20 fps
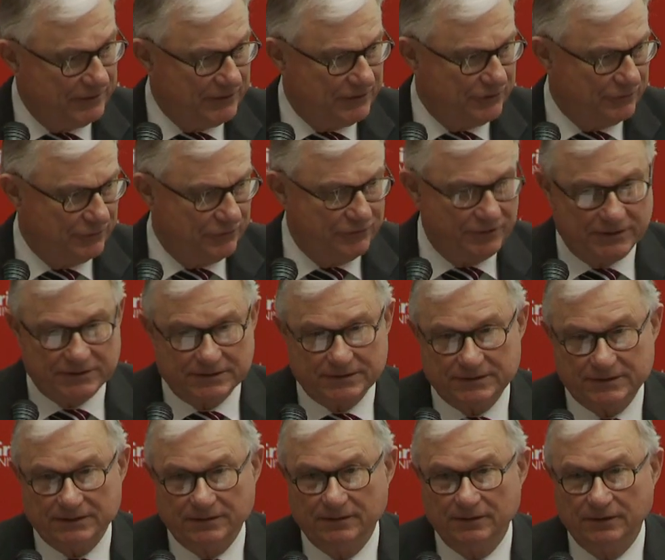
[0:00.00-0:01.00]
me to
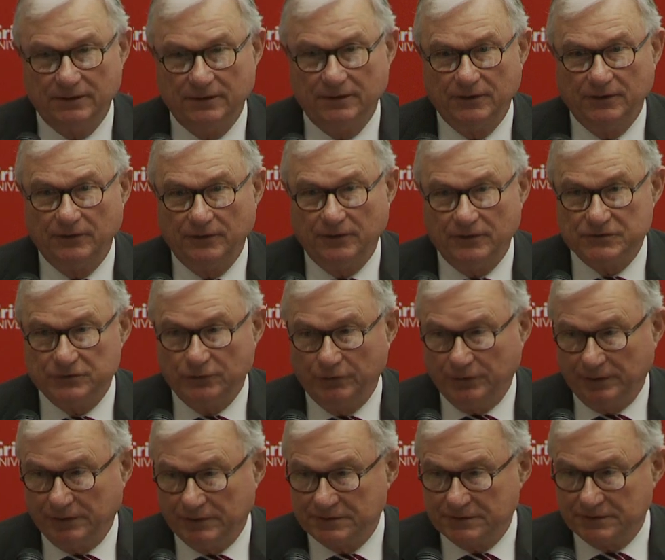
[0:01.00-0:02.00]
address this
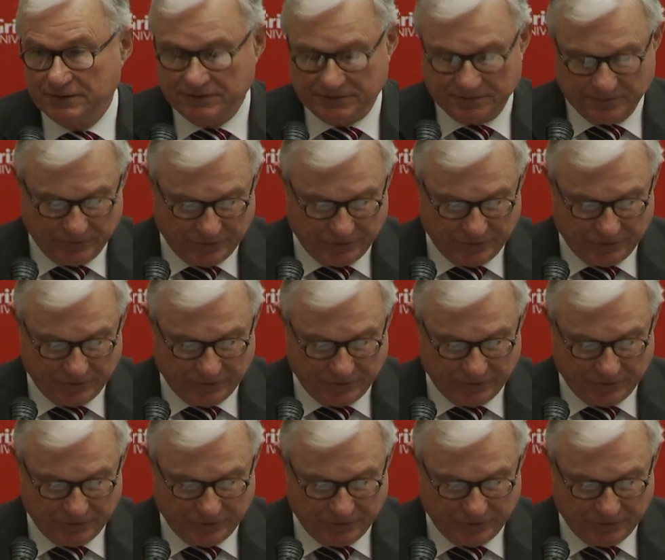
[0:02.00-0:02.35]
audience this